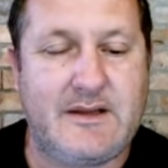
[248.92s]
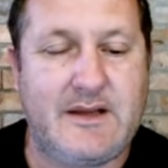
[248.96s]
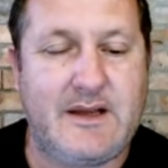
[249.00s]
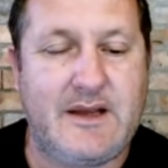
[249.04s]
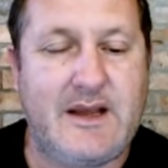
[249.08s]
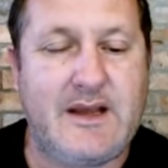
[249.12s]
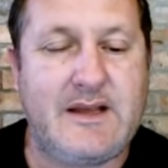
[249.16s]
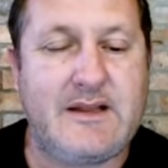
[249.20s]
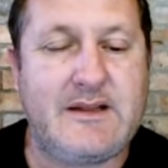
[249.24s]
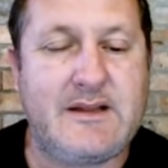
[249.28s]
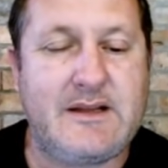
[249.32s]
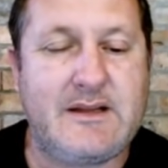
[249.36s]

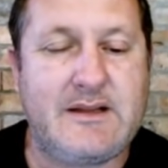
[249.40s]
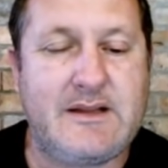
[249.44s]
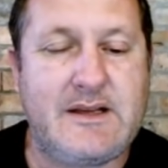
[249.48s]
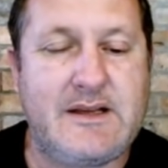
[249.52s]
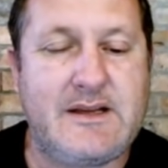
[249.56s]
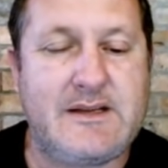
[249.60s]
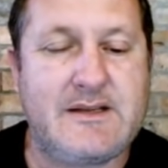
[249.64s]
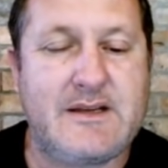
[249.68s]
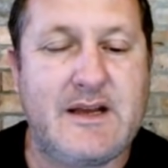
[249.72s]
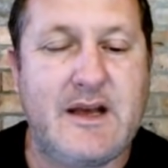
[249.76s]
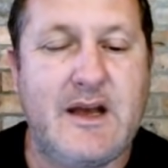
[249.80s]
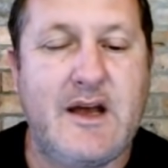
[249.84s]

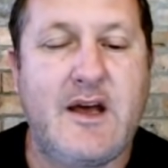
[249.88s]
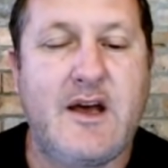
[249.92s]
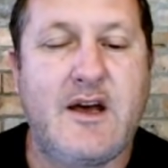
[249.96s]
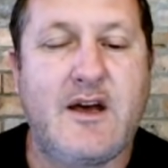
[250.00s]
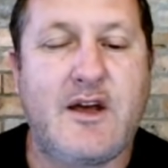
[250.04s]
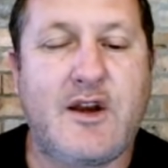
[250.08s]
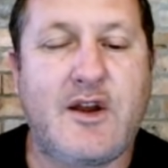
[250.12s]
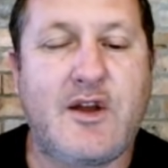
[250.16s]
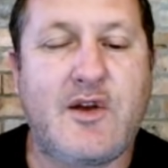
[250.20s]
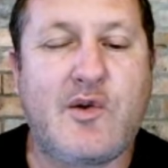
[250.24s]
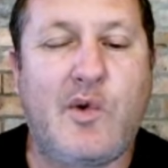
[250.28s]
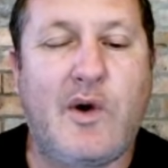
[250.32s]
entities
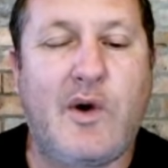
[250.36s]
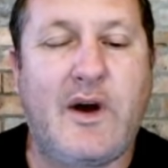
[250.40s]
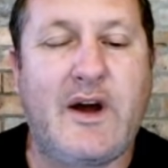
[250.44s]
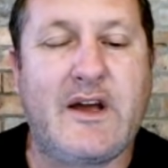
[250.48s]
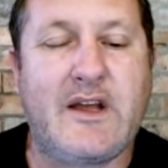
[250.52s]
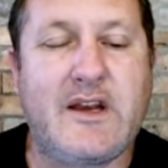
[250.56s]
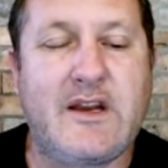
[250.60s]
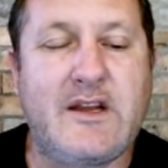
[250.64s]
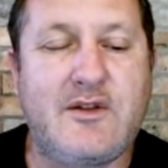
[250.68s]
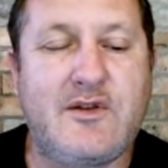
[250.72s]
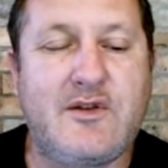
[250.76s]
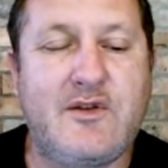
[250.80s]

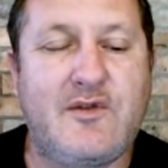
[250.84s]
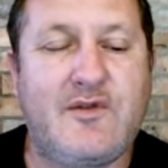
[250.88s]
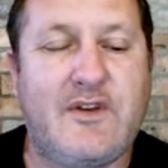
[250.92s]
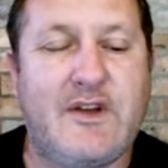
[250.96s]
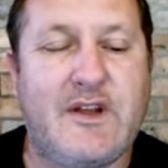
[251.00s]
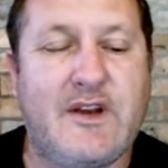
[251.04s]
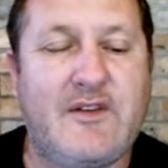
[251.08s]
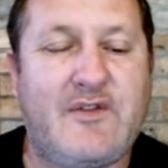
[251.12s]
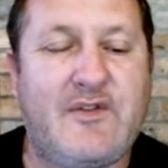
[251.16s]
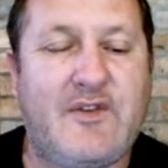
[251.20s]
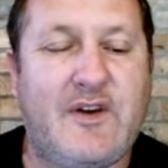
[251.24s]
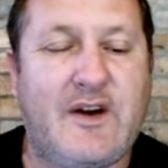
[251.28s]
requiring to
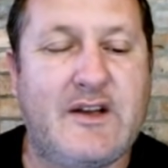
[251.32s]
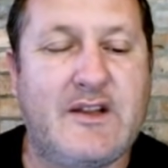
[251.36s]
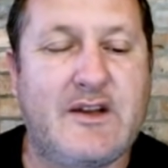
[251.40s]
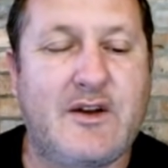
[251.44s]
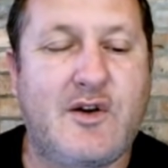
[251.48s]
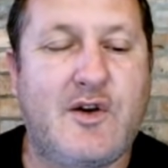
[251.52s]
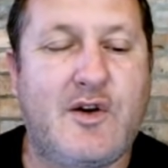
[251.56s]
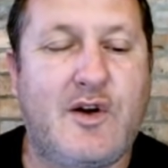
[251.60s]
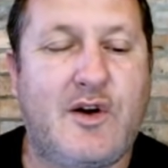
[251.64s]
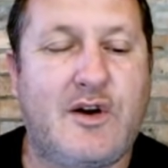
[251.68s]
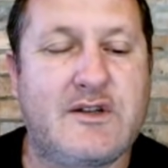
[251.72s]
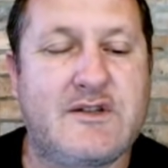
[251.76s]
verify the
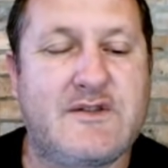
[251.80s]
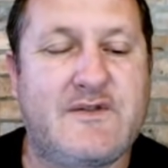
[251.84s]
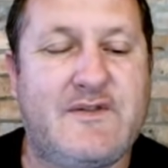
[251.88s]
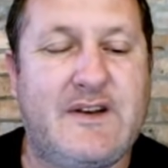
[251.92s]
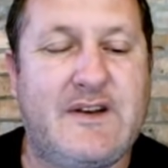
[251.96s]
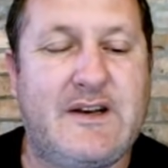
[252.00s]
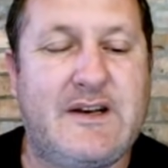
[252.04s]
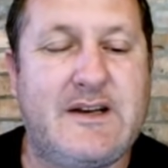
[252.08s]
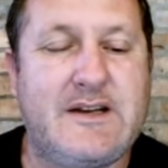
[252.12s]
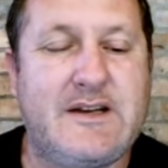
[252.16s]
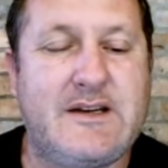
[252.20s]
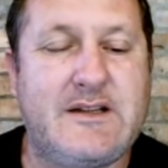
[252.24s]
card's
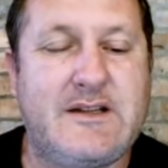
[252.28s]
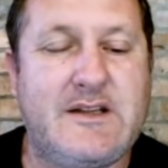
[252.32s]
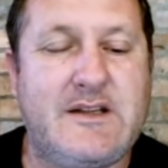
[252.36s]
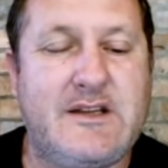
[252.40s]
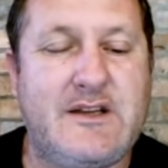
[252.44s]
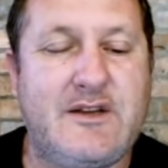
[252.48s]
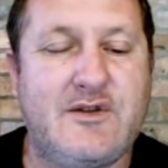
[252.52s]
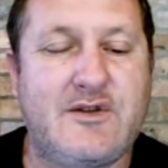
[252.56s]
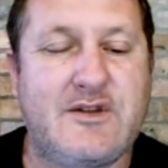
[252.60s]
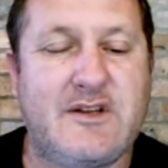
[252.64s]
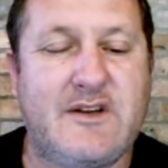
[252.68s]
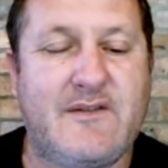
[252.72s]
validity
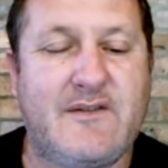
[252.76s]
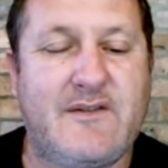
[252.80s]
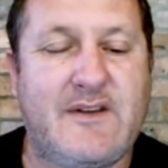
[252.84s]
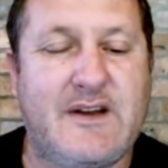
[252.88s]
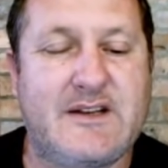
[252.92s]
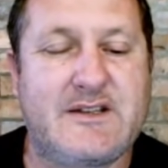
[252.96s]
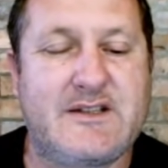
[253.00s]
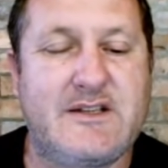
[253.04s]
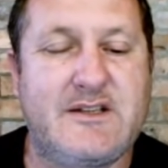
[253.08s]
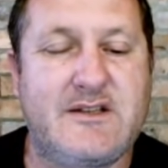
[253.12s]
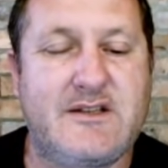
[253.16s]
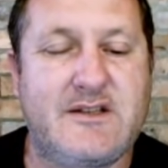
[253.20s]
using a
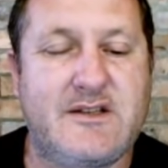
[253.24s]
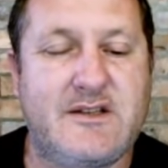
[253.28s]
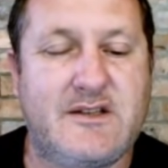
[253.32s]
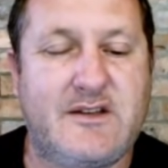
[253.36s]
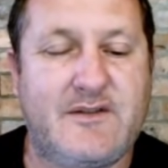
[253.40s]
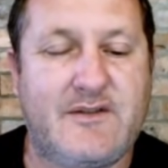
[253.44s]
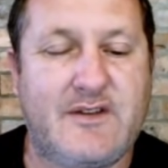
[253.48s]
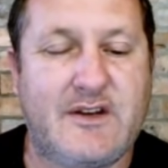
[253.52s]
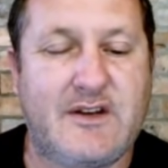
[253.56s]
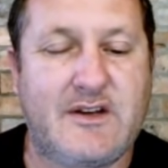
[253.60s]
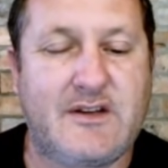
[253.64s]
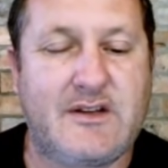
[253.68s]
vaccine
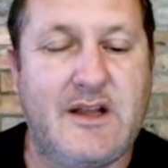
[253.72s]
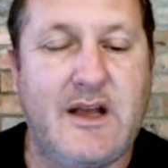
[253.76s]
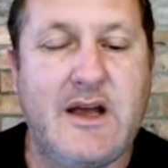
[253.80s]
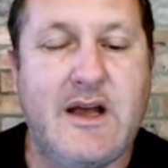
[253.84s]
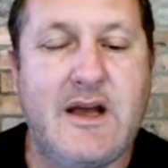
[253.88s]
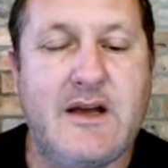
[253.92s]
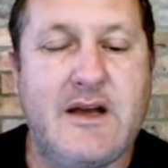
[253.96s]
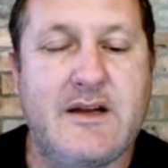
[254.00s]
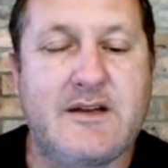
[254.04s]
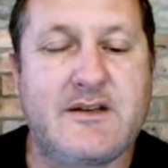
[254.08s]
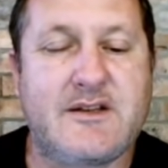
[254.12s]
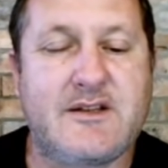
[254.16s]
certificate
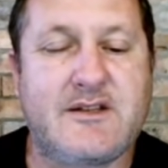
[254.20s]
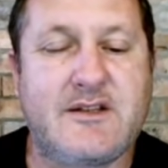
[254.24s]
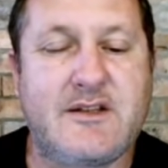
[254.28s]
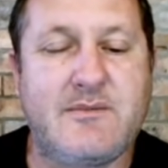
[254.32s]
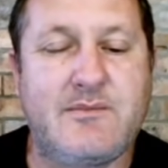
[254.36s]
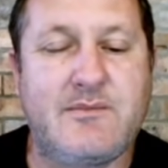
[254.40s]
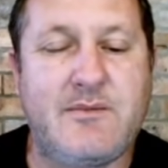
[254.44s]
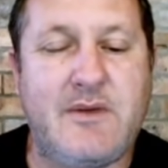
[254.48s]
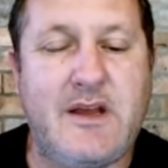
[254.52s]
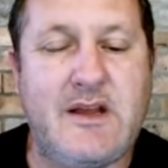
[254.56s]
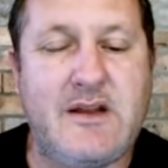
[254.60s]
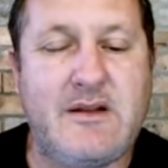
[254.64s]

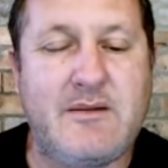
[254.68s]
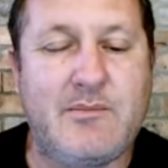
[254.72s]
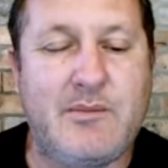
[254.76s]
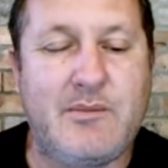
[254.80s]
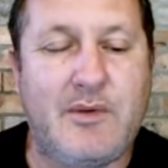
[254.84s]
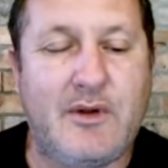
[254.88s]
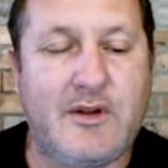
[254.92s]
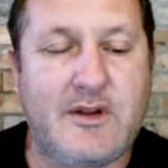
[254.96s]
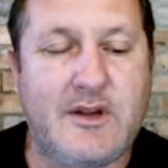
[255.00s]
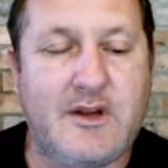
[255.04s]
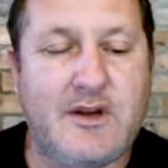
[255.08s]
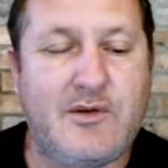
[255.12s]
system
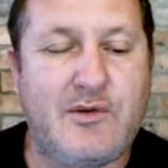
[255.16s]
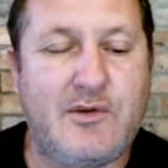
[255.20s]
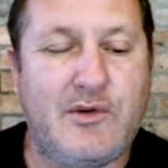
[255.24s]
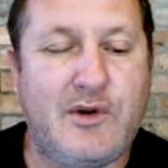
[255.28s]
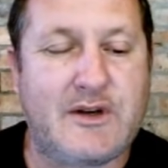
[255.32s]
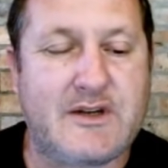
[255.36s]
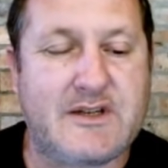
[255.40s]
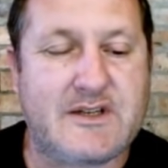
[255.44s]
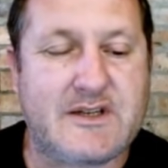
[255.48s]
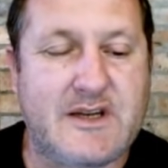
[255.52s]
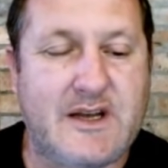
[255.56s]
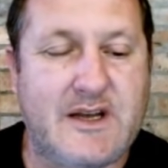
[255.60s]
inbuilt
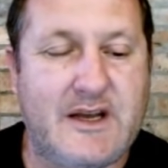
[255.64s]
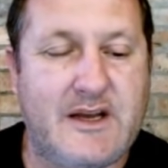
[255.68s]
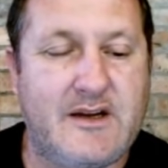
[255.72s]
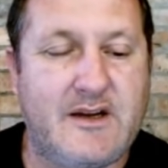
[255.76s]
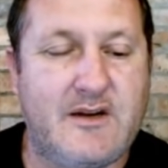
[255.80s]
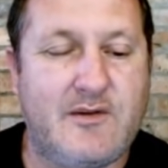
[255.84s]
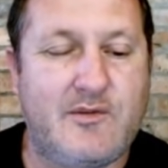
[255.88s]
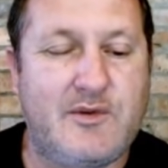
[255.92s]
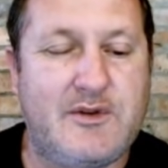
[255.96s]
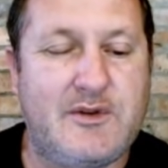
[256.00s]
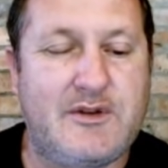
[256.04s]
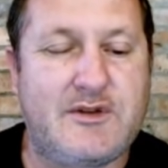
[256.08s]
QR
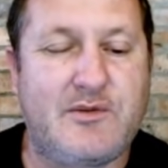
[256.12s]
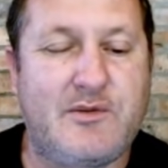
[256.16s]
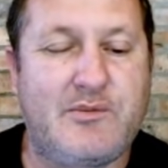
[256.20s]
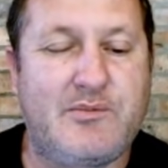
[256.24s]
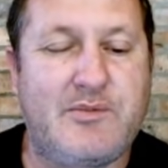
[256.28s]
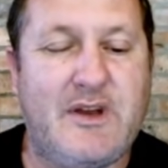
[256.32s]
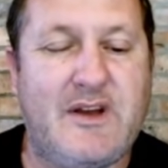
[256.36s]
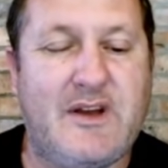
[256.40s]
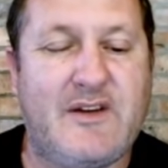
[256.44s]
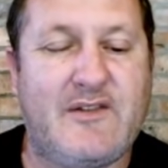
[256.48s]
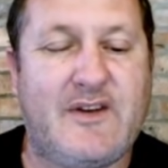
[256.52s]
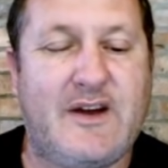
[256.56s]
scanner, which will
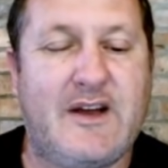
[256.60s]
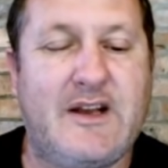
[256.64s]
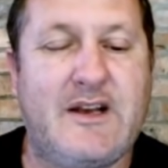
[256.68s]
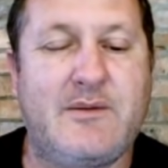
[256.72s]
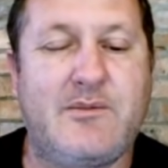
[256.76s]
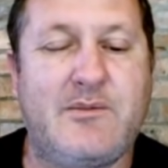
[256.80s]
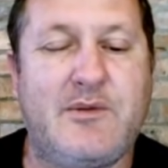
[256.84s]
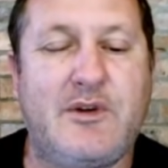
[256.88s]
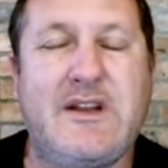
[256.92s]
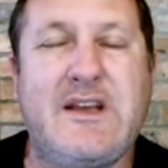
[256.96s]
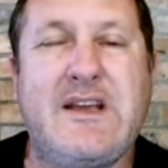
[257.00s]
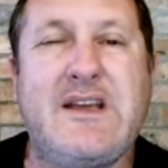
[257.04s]
be
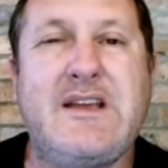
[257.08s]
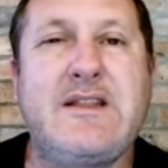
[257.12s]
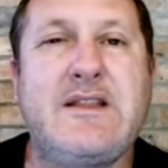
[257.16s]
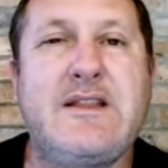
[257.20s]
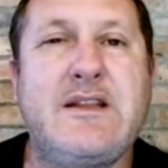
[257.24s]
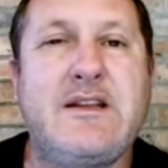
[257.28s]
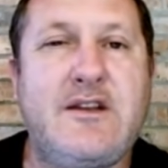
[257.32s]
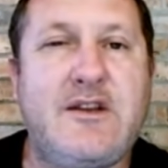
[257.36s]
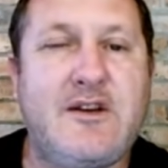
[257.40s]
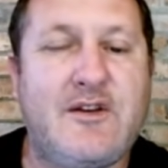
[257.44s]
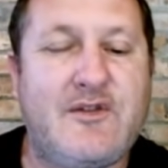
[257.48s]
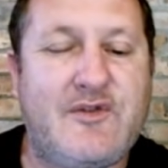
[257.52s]
available in
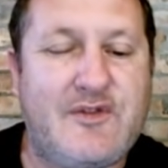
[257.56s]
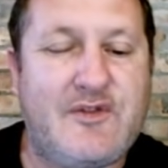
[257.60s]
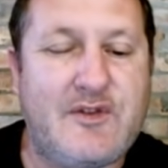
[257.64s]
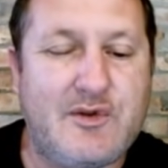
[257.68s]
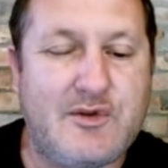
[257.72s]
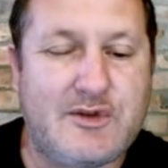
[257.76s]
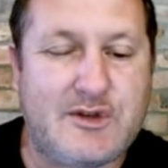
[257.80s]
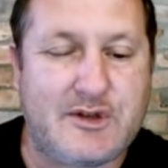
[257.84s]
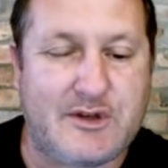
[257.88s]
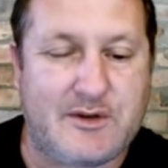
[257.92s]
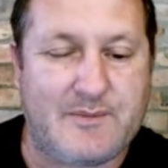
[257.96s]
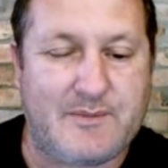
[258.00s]
the near
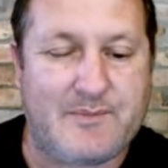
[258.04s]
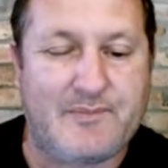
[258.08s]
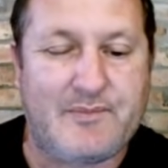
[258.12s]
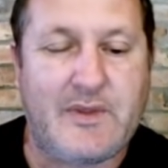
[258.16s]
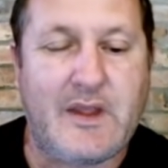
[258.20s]
future.